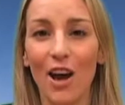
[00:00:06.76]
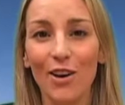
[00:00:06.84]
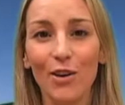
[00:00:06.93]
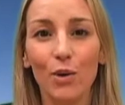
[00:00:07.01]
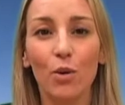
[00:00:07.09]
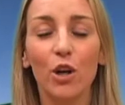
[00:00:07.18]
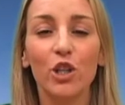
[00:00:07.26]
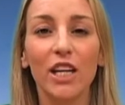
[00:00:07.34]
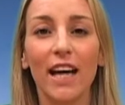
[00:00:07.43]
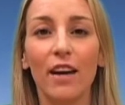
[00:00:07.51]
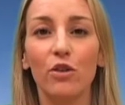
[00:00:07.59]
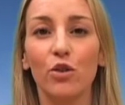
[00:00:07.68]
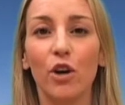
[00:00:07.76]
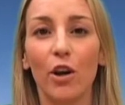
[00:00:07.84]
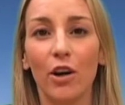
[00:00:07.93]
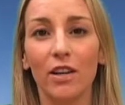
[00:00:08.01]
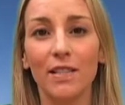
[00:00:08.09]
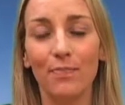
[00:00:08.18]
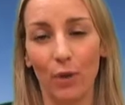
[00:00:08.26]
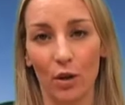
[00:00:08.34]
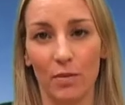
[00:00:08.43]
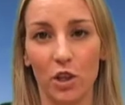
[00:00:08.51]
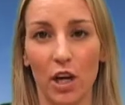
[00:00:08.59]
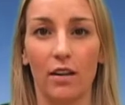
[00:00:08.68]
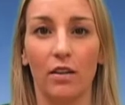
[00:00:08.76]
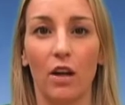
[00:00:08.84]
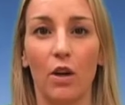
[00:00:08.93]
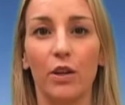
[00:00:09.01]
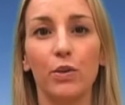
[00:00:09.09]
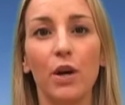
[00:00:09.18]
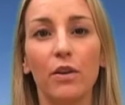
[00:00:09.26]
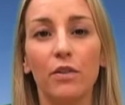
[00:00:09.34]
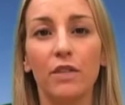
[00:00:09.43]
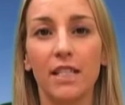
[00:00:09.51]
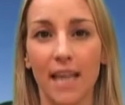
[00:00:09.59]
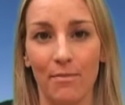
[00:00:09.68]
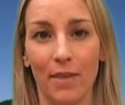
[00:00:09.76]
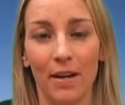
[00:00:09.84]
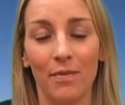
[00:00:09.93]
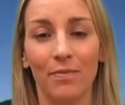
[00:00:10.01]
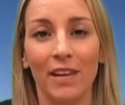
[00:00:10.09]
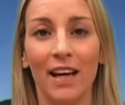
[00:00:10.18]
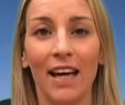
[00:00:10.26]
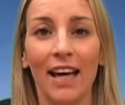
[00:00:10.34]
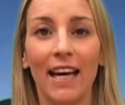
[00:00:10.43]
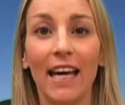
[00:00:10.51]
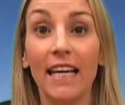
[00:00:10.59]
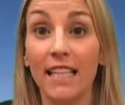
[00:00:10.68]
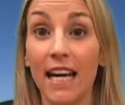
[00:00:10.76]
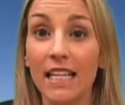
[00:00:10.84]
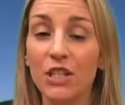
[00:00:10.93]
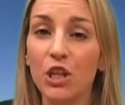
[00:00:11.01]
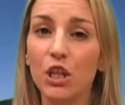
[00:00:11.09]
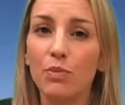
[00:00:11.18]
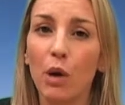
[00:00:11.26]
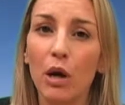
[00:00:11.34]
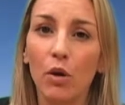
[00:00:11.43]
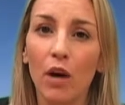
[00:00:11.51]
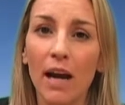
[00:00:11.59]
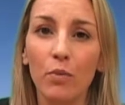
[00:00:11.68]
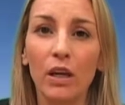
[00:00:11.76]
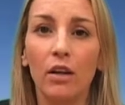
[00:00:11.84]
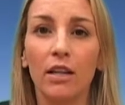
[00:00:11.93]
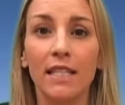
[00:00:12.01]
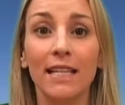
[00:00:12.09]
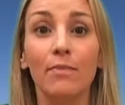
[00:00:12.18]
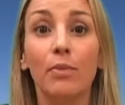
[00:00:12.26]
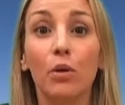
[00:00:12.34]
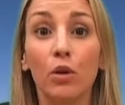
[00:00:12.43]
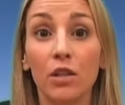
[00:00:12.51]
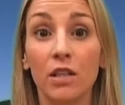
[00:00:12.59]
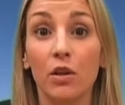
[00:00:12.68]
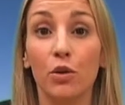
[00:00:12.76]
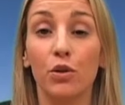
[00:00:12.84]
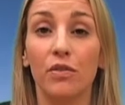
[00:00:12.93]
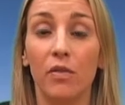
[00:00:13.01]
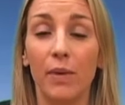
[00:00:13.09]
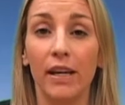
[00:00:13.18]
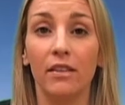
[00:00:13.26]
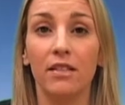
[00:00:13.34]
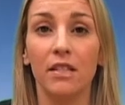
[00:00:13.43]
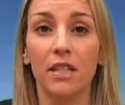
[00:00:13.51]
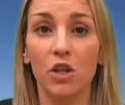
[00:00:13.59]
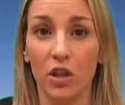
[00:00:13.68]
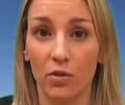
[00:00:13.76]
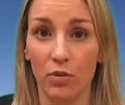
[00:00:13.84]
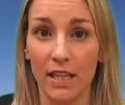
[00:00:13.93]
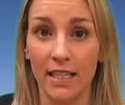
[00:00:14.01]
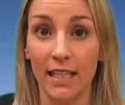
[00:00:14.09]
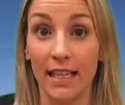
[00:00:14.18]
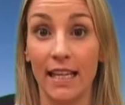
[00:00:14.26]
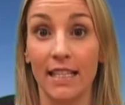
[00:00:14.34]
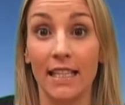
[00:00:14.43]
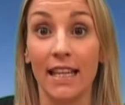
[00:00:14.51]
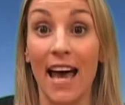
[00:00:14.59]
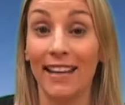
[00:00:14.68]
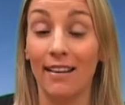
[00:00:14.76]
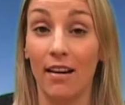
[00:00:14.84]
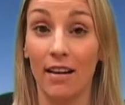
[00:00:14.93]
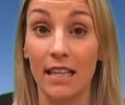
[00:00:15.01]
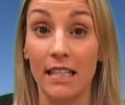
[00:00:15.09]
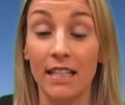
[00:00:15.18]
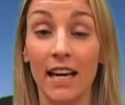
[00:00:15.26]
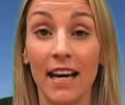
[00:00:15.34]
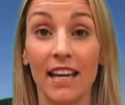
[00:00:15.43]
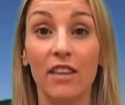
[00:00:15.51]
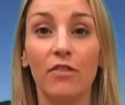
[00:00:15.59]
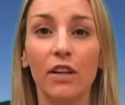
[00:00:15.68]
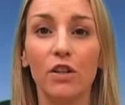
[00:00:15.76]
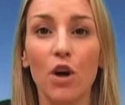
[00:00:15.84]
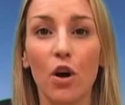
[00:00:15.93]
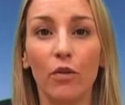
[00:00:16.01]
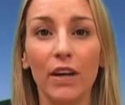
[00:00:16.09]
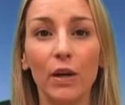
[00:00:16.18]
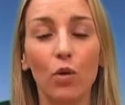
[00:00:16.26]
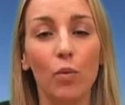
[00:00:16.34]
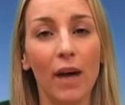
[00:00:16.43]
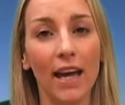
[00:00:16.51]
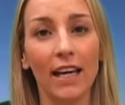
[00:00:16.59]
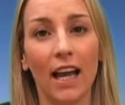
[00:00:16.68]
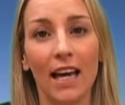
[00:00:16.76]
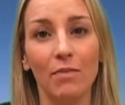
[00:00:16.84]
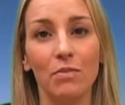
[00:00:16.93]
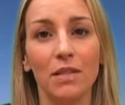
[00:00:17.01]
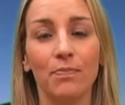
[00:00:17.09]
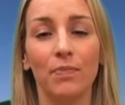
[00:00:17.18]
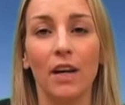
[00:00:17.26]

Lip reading: you're watching Addleshaw Goddard's Employment Channel on the 12th of December. In today's news programme, we look at an important Court of Appeal decision recently hitting the headlines in the field of equal pay claims.